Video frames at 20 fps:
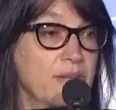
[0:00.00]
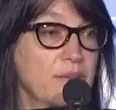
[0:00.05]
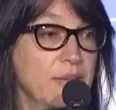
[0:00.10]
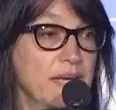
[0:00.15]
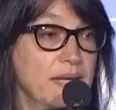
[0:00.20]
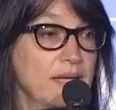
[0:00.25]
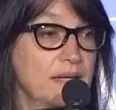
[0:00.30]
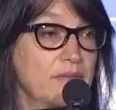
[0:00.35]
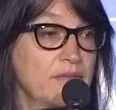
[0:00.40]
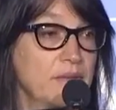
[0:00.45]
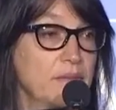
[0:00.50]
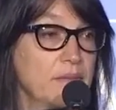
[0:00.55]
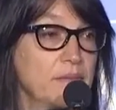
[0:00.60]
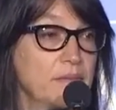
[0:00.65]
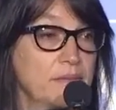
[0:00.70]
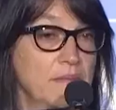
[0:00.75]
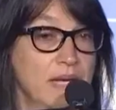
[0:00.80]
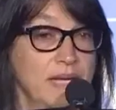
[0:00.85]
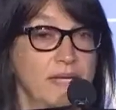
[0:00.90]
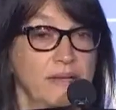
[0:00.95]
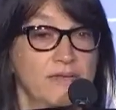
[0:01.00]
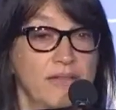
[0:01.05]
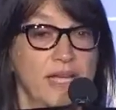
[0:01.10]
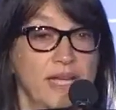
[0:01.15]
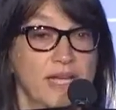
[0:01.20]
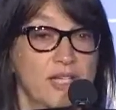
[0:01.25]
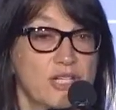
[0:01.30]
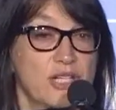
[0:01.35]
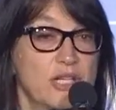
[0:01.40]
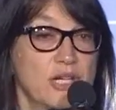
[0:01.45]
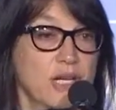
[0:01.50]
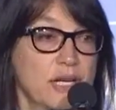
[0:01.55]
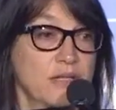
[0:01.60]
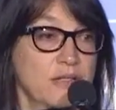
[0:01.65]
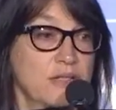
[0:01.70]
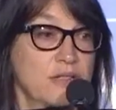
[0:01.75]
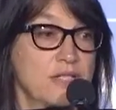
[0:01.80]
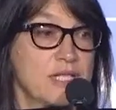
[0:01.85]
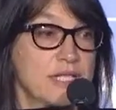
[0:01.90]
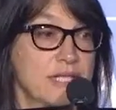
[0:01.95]
Many of them, many of the Haitian
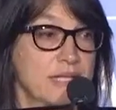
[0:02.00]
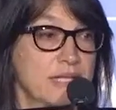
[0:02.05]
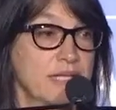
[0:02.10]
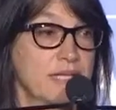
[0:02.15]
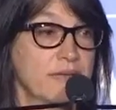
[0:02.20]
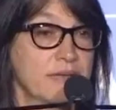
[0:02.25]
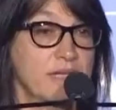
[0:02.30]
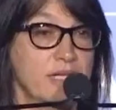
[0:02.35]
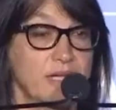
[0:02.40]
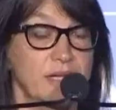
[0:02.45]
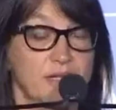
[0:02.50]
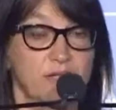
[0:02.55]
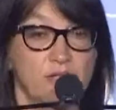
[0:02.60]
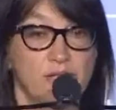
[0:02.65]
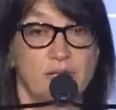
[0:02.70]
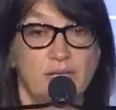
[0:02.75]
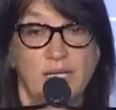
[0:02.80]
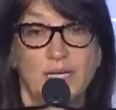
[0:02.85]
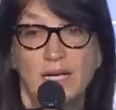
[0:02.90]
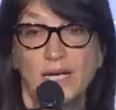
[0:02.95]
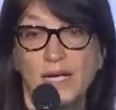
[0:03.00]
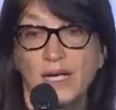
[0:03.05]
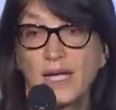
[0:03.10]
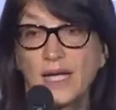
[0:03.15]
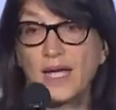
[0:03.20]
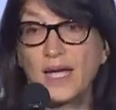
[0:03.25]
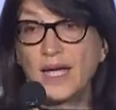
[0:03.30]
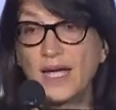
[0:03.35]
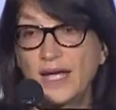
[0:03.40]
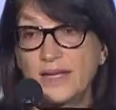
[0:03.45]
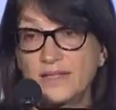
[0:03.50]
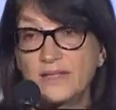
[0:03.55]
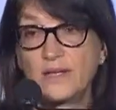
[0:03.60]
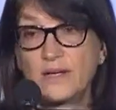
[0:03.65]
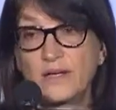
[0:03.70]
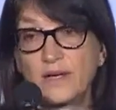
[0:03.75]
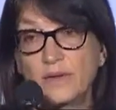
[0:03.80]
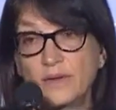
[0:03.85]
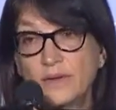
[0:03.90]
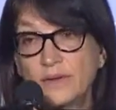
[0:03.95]
doctors did leave the country. And
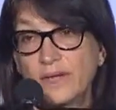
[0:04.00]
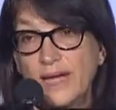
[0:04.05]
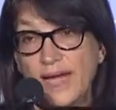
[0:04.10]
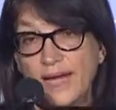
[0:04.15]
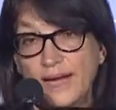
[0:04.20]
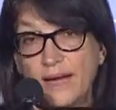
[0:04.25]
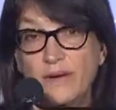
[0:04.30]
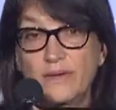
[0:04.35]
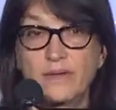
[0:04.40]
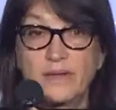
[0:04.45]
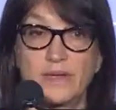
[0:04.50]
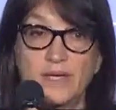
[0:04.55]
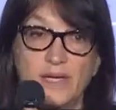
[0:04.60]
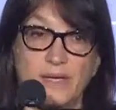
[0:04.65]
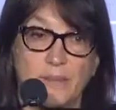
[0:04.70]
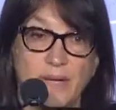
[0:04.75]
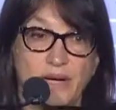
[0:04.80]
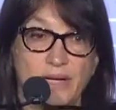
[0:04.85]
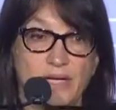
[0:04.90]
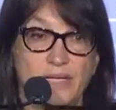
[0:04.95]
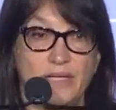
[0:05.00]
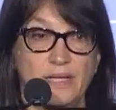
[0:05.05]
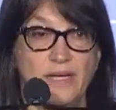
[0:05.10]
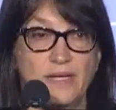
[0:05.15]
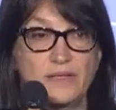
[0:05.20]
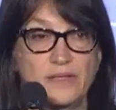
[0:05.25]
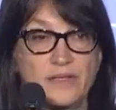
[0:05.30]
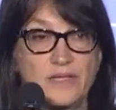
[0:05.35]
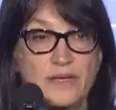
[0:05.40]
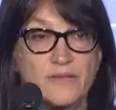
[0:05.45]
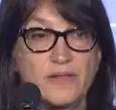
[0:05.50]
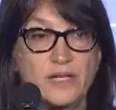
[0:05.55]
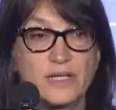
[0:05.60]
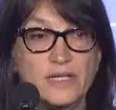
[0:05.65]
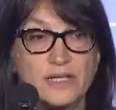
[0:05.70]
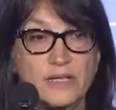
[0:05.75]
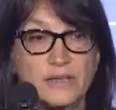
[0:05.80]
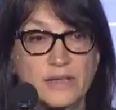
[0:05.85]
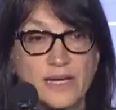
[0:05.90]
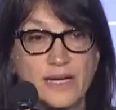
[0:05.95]
so now the American doctors have
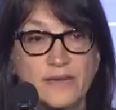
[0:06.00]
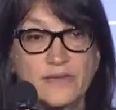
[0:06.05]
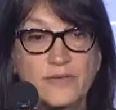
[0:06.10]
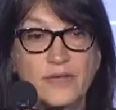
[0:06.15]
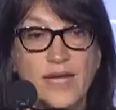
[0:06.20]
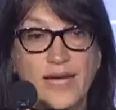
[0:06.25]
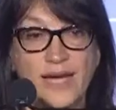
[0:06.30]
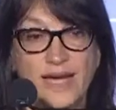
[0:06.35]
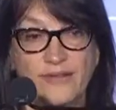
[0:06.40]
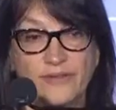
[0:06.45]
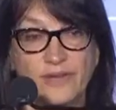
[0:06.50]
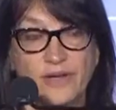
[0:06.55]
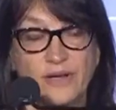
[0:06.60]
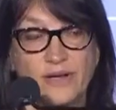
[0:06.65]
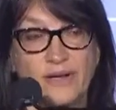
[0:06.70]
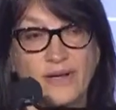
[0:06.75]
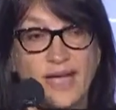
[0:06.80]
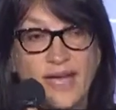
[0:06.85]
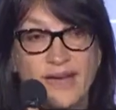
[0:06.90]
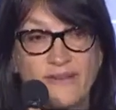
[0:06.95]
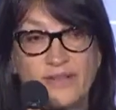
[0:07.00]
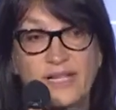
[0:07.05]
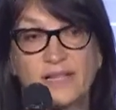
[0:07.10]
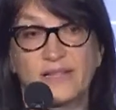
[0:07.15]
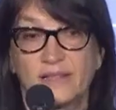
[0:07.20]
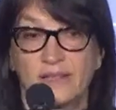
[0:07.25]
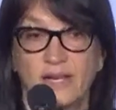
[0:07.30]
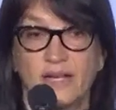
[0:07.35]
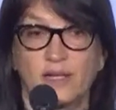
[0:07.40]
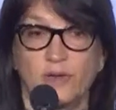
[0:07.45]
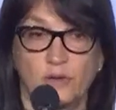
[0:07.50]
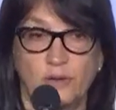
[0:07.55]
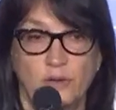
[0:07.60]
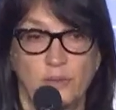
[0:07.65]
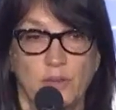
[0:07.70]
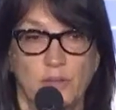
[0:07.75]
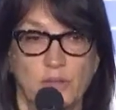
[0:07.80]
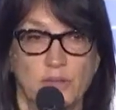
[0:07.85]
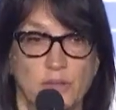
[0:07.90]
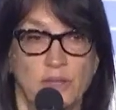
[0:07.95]
also left after having, like
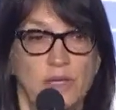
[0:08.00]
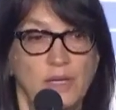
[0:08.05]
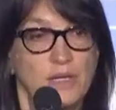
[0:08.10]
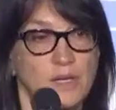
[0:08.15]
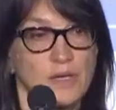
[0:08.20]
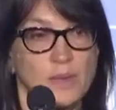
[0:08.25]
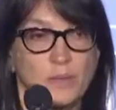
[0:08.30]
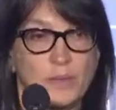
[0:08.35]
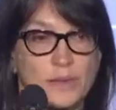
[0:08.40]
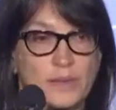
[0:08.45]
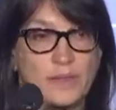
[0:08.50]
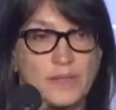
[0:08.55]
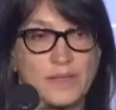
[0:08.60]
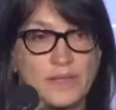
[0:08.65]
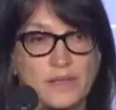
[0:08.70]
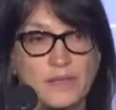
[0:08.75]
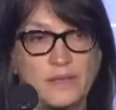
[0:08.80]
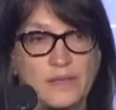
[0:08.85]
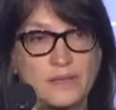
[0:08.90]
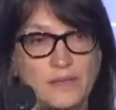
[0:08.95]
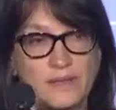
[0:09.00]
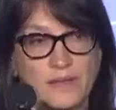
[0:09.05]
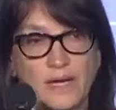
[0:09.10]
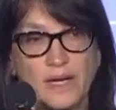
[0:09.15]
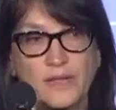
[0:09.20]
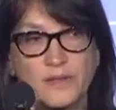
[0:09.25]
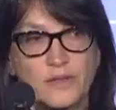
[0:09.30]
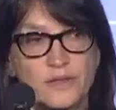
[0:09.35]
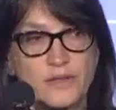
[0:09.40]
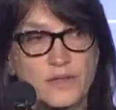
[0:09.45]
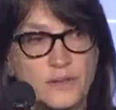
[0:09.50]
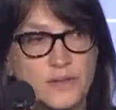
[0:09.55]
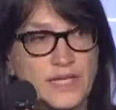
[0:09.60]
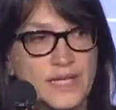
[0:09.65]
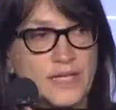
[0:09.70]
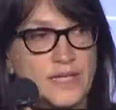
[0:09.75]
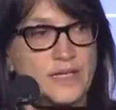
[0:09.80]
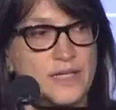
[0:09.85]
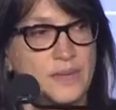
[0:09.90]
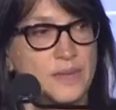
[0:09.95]
Uber, put the doctors who
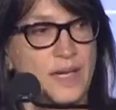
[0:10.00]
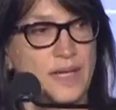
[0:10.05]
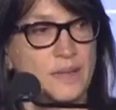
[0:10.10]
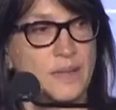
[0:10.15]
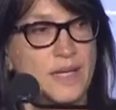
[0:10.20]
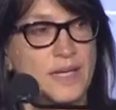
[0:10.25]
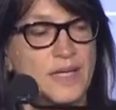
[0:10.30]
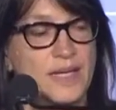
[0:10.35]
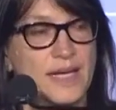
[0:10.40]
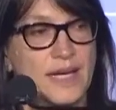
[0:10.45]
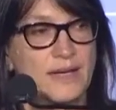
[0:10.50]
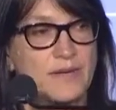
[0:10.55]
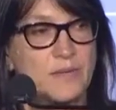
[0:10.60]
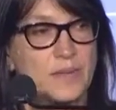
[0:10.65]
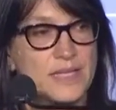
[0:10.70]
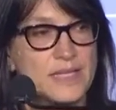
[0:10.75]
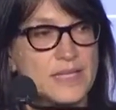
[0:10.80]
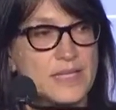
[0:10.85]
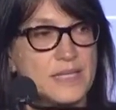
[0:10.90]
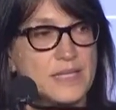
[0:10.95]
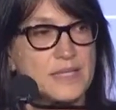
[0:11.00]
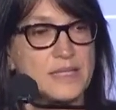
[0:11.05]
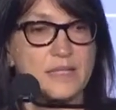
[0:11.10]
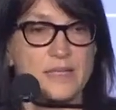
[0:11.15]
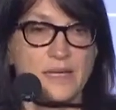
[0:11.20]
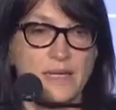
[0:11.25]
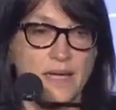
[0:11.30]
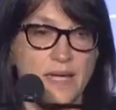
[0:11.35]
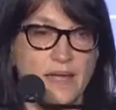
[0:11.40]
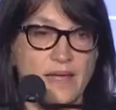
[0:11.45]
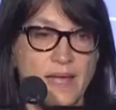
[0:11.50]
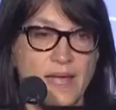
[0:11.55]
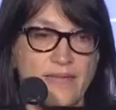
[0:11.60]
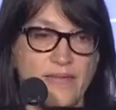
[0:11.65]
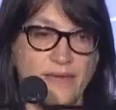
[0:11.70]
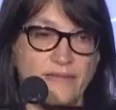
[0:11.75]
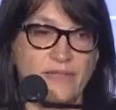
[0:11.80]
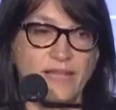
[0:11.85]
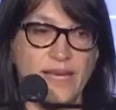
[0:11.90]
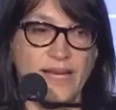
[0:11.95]
needed to make money out of business, and
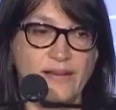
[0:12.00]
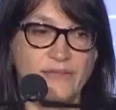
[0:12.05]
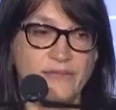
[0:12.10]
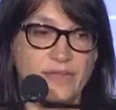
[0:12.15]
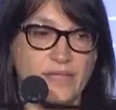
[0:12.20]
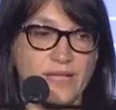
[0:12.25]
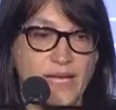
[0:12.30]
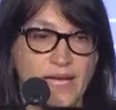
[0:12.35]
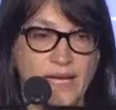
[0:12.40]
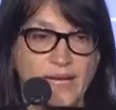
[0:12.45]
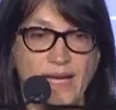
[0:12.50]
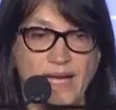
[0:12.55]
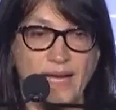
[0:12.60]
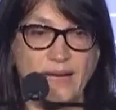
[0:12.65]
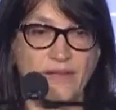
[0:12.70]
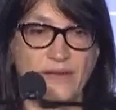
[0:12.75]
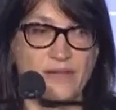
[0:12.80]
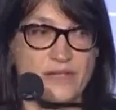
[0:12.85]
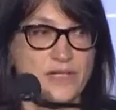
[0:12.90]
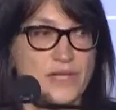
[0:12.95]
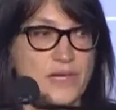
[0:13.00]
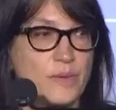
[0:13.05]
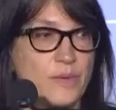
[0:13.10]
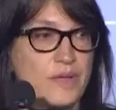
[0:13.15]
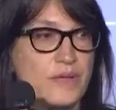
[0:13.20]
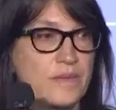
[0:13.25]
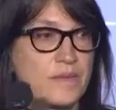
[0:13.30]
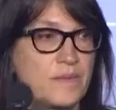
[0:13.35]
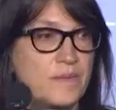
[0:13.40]
they've left, and now there's no one.